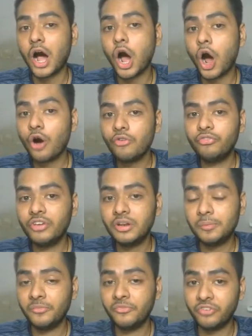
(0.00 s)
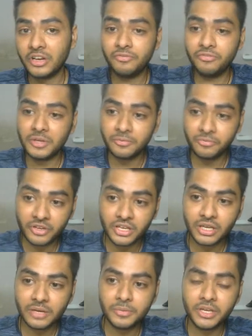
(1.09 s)
how will we
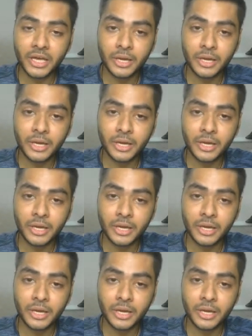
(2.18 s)
be